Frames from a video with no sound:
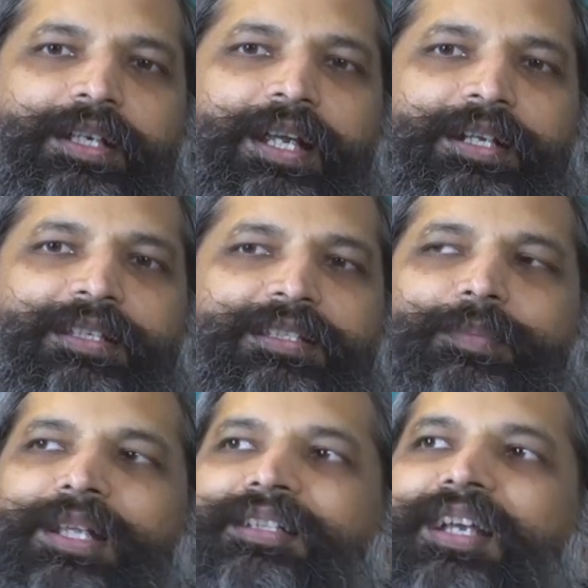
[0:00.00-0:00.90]
It
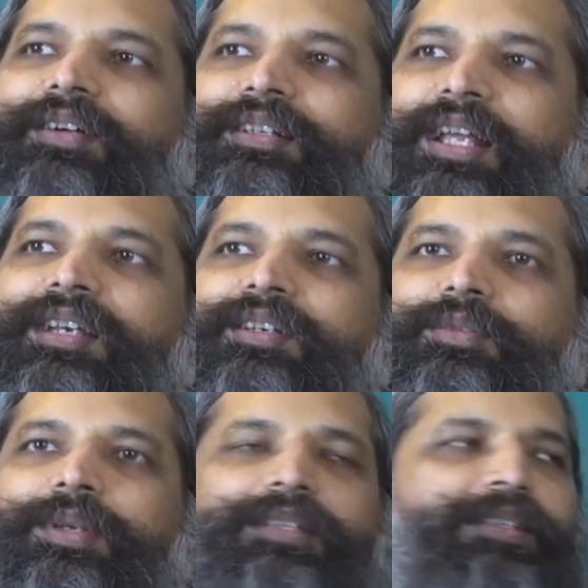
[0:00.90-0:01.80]
doesn't mean they have
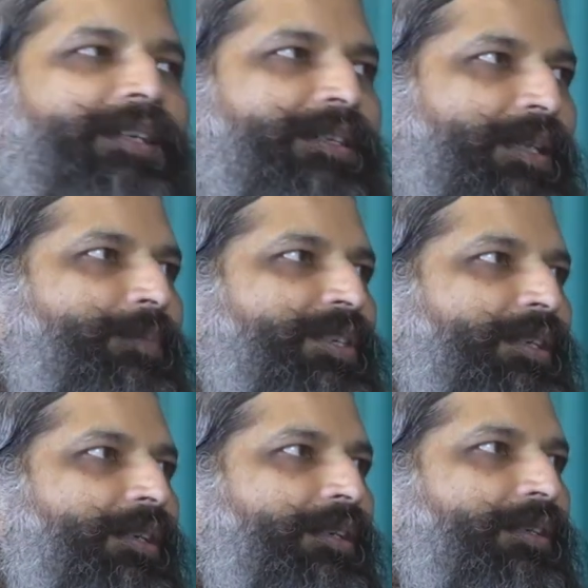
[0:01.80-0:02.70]
attained to anything
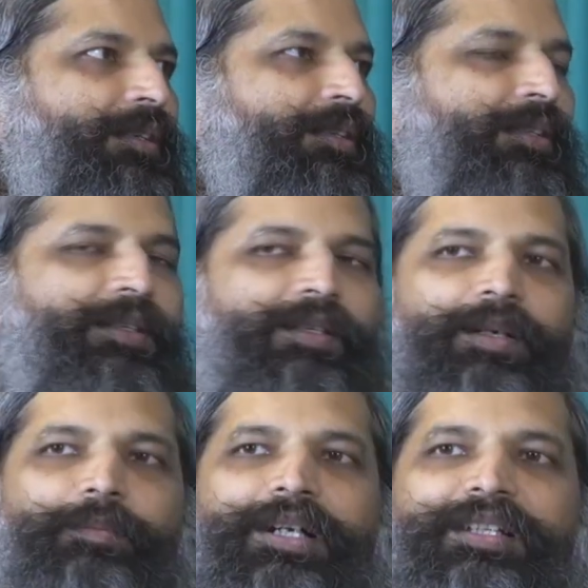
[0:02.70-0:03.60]
exceptional,
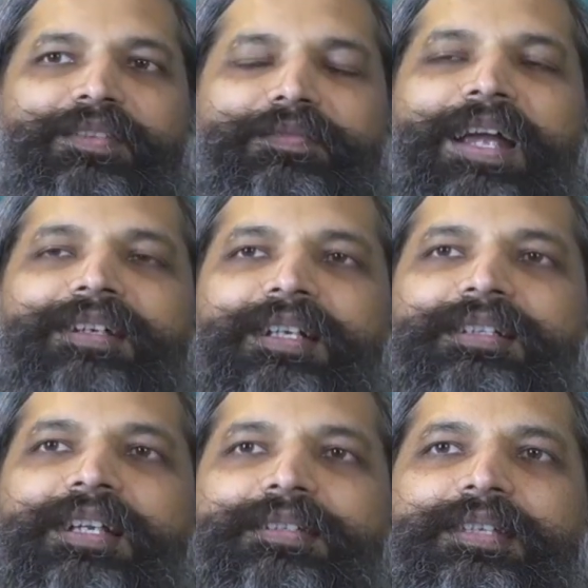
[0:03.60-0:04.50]
but the fact
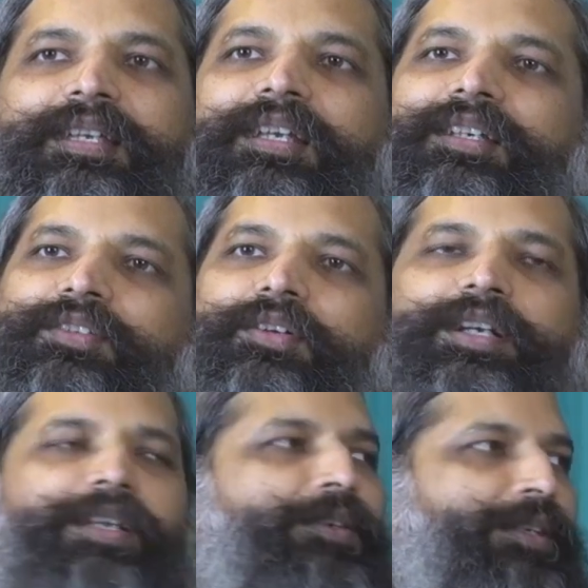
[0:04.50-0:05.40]
that they're seeking is
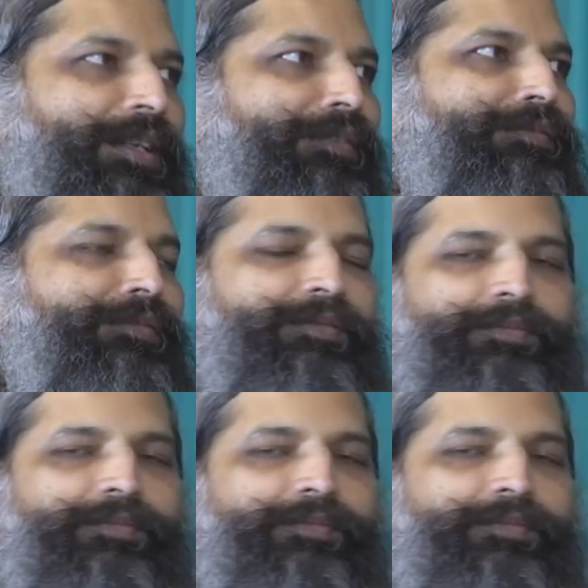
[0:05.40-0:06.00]
already good enough.